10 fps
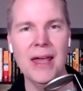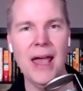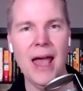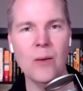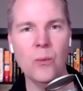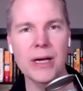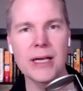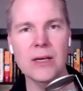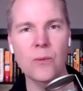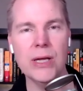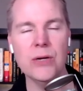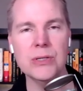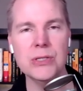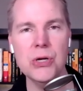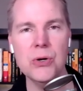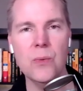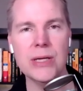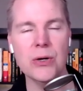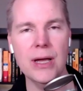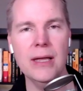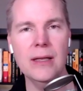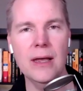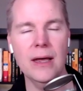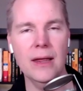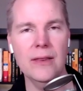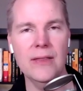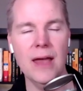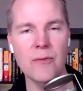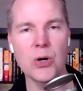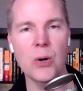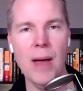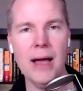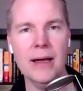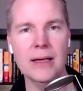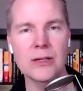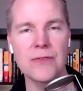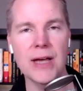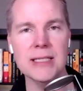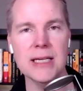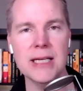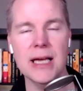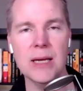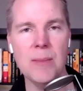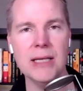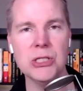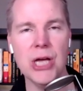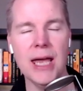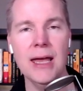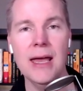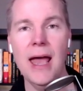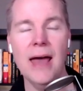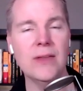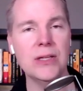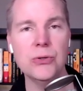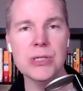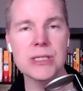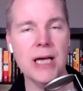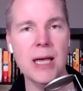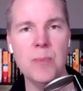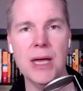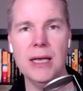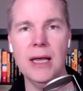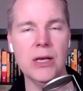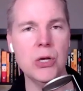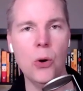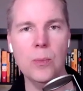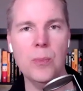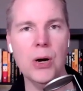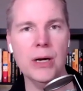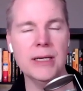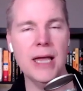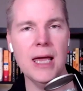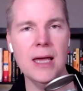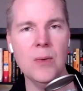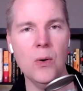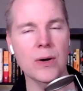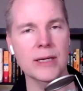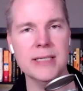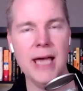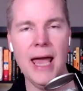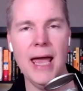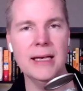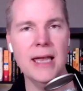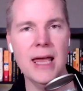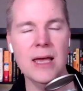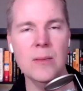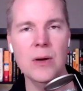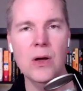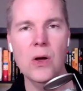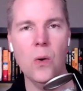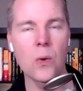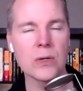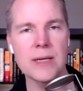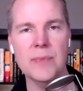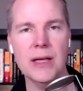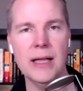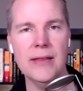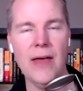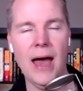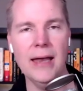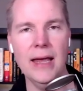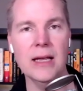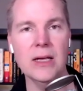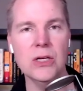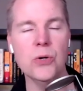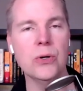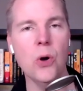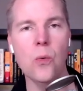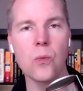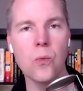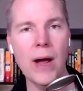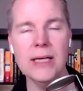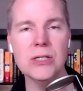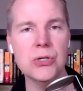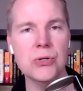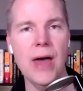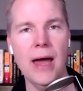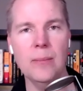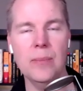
And what you could do when you're in the Evernote Mac interface is hit Command J, and then you just type in a notebook name or a tag name or something like that, and you go right to that